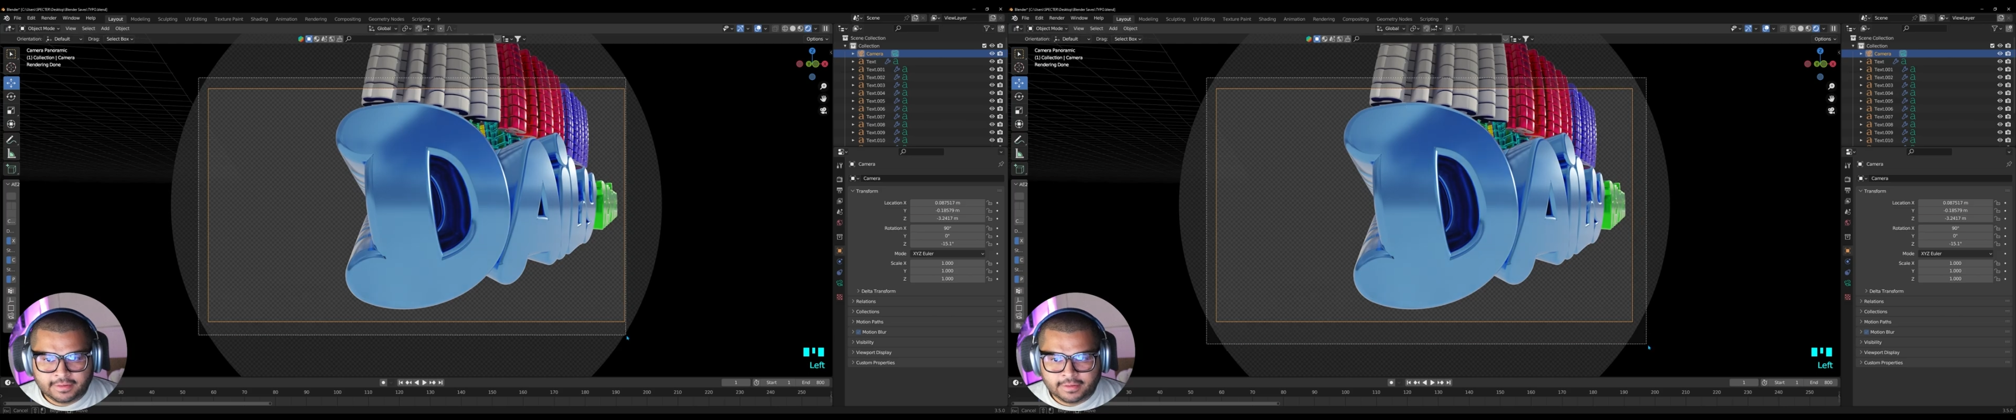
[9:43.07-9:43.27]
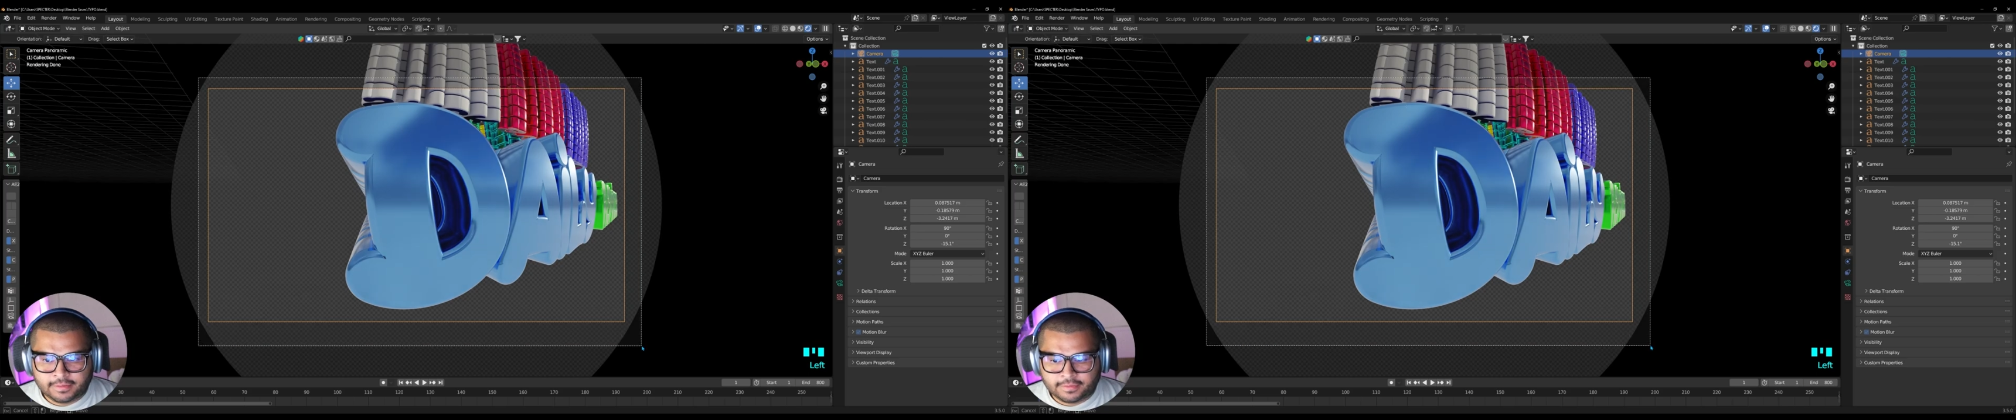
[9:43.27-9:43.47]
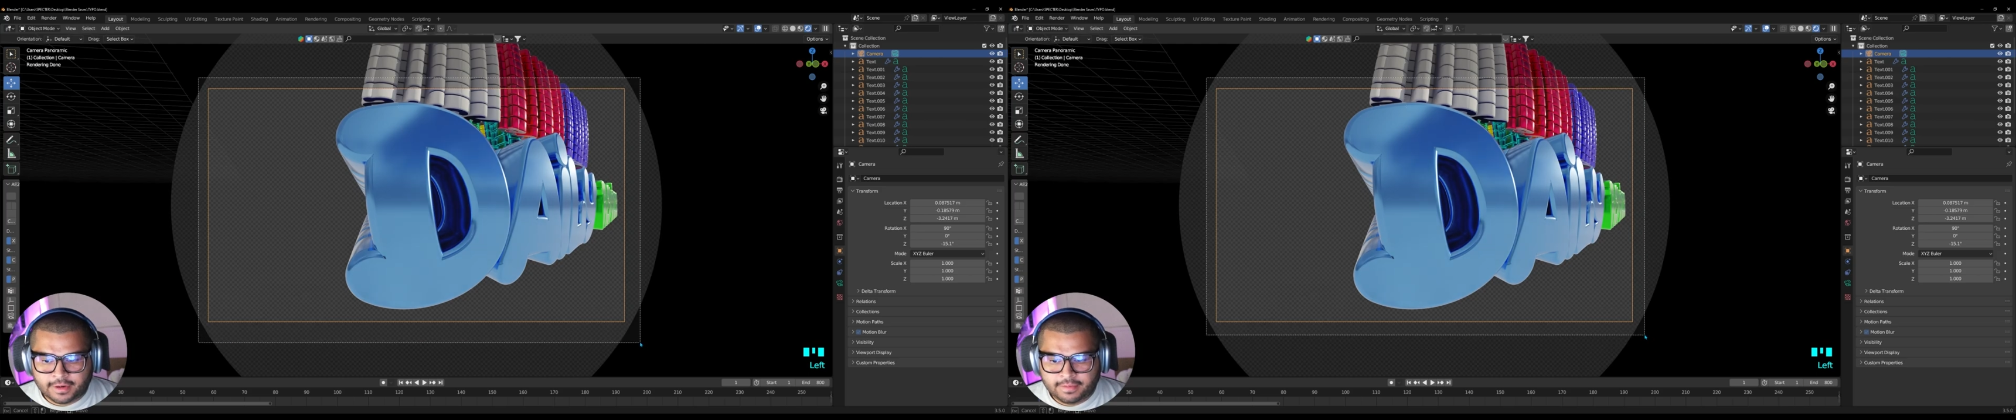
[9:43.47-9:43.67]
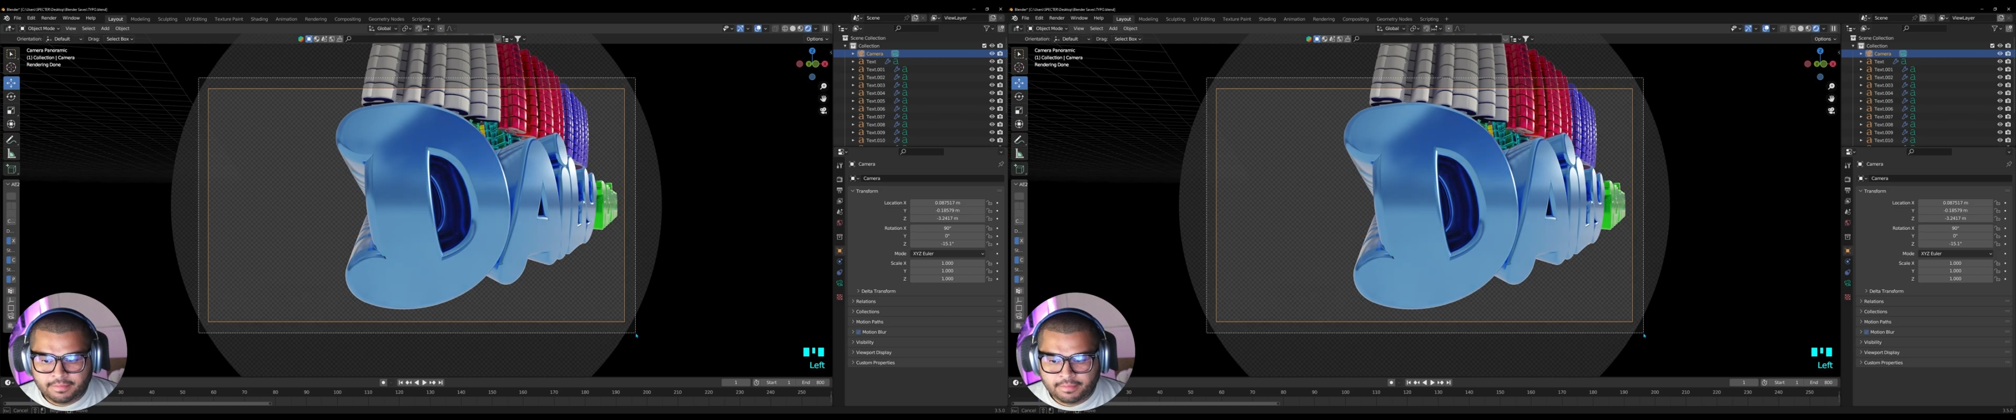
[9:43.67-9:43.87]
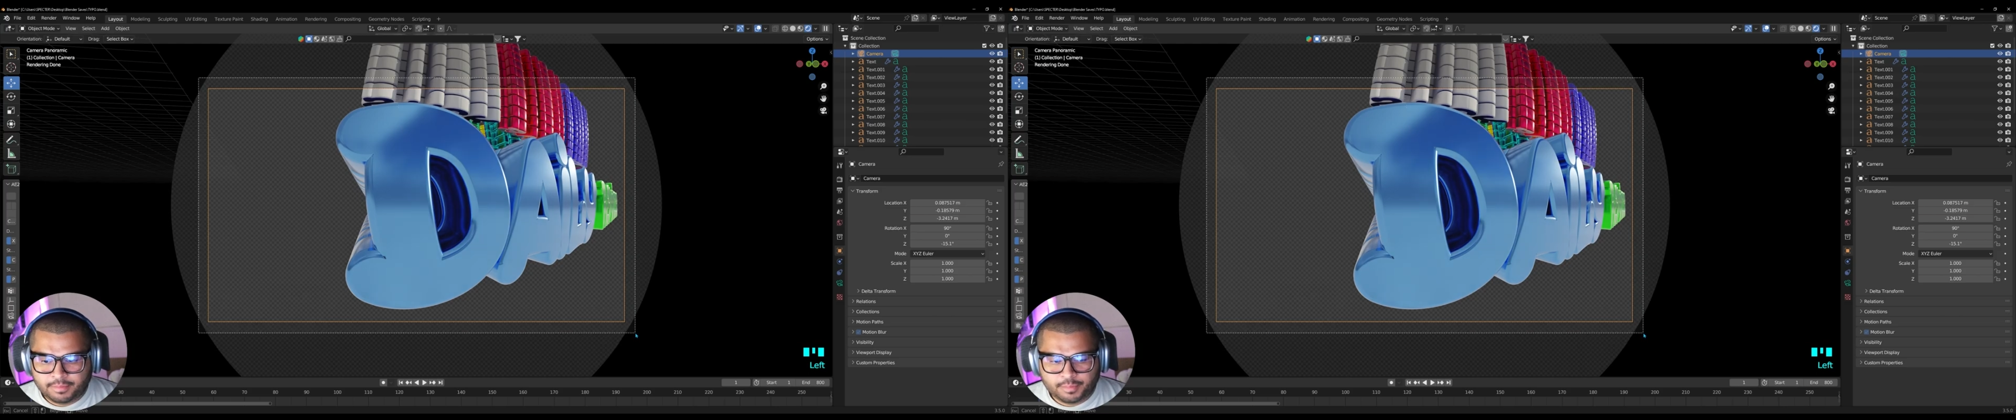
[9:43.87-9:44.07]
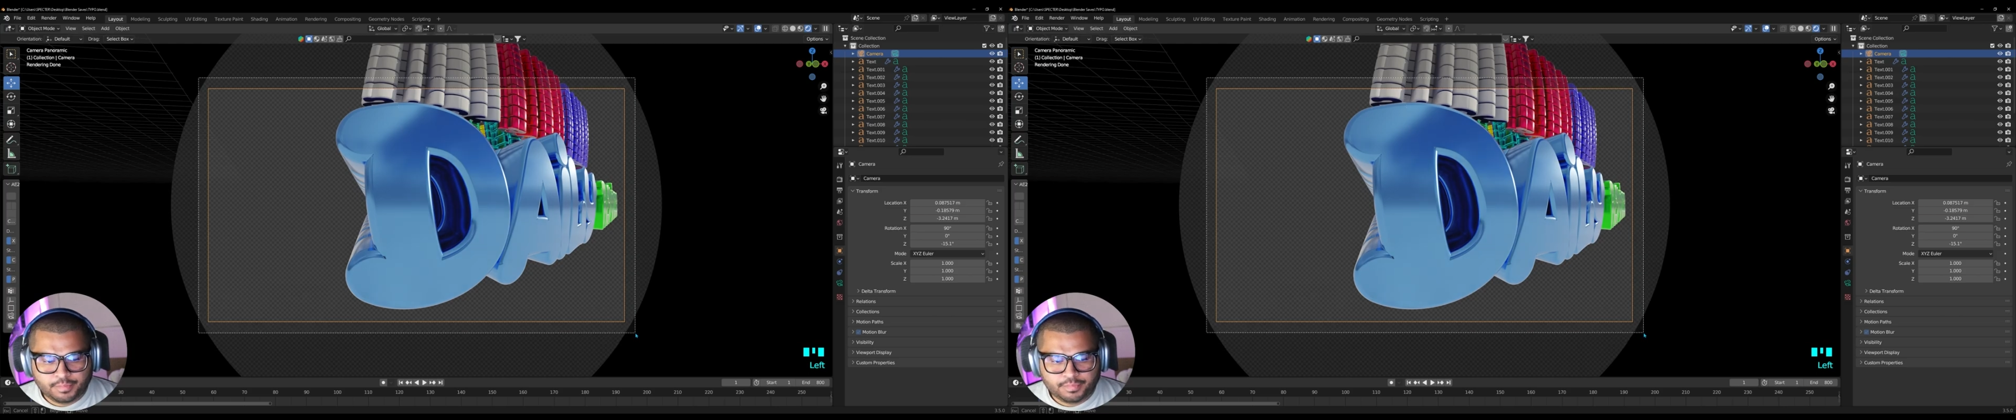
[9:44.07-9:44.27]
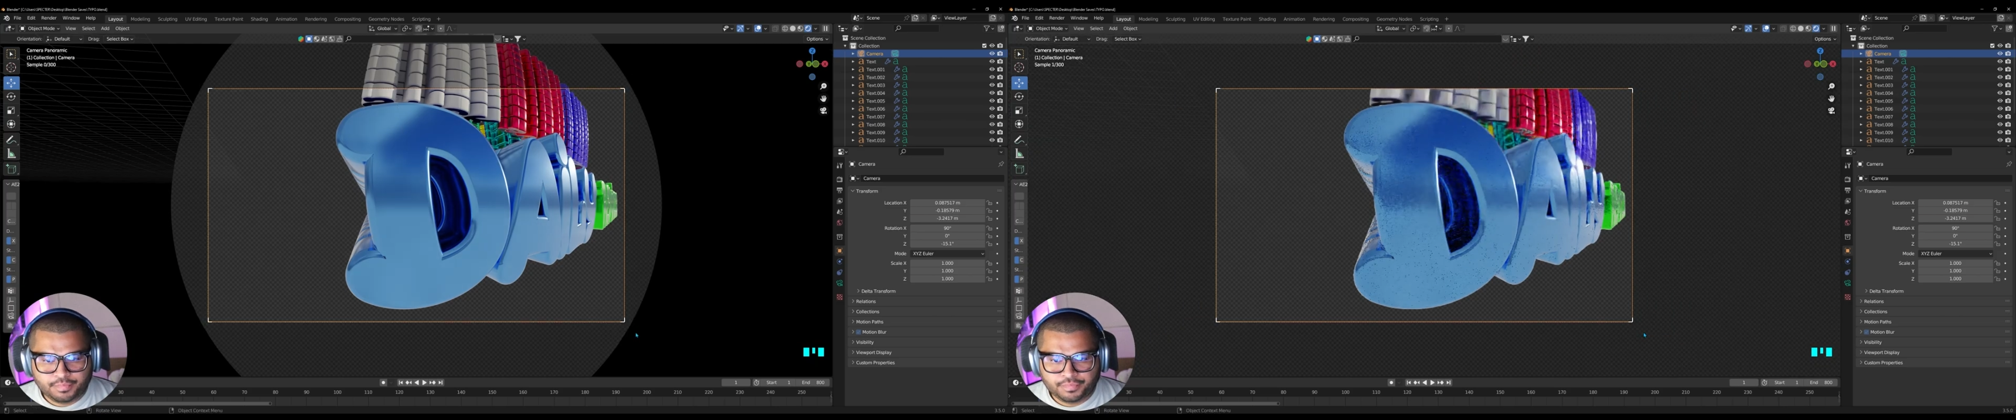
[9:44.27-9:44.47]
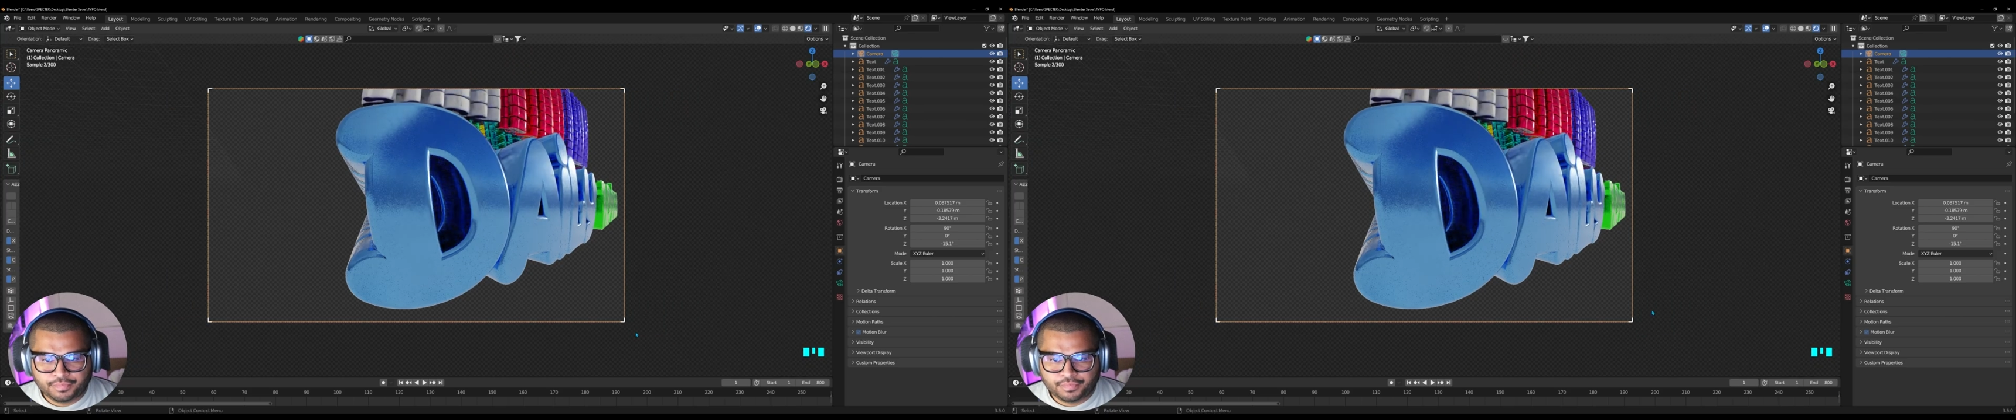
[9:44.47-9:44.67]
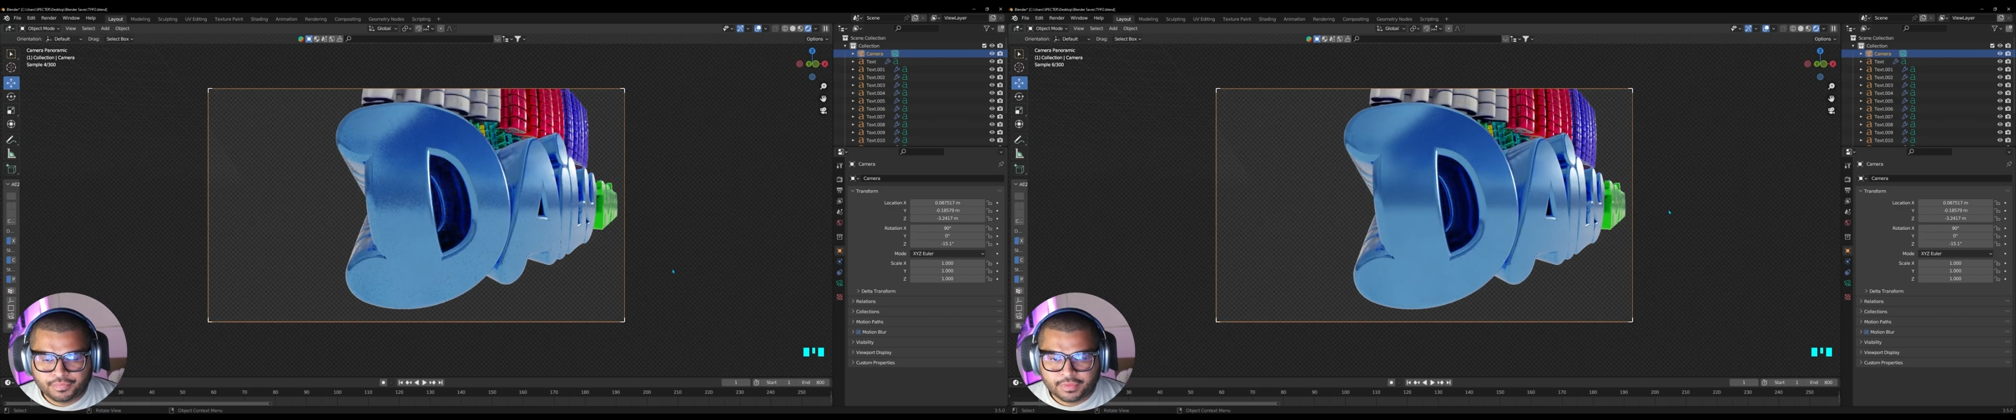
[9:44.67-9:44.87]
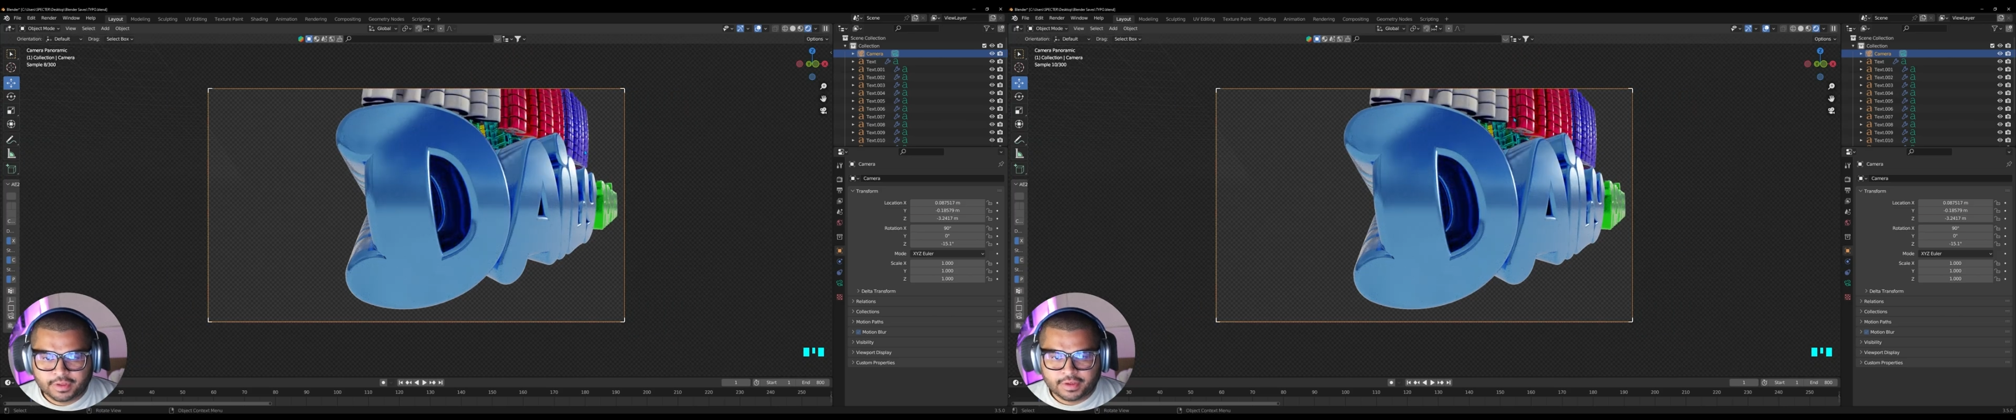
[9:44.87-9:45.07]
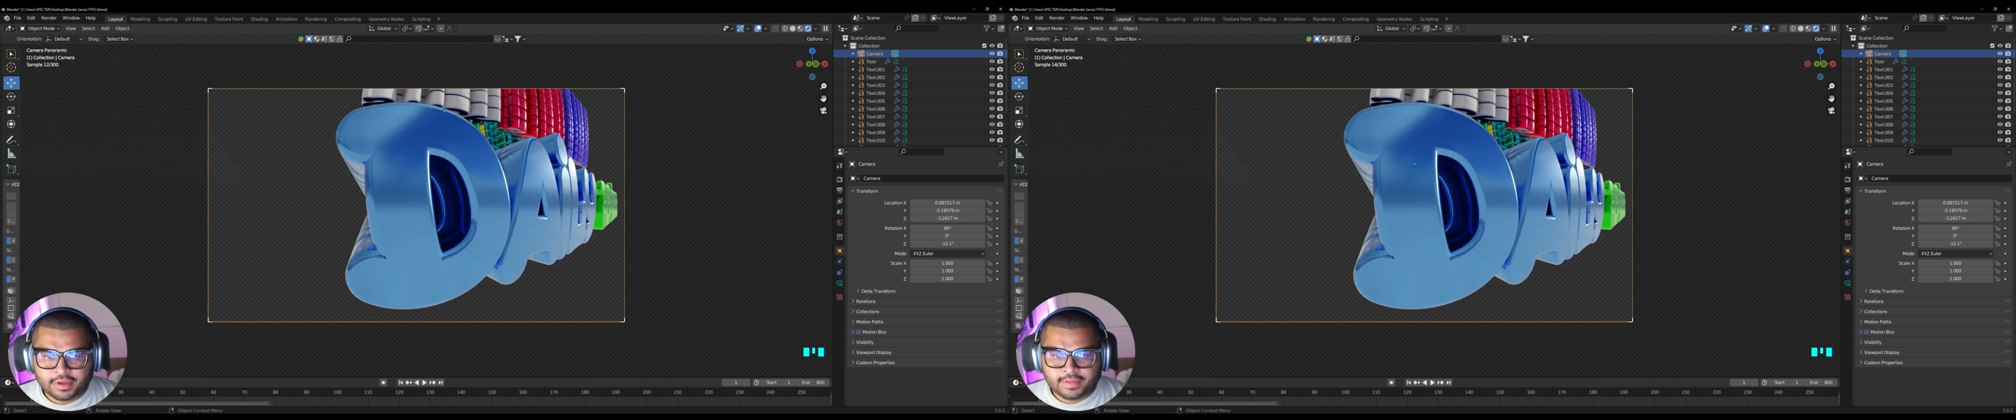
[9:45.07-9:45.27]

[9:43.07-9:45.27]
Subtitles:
the frame. And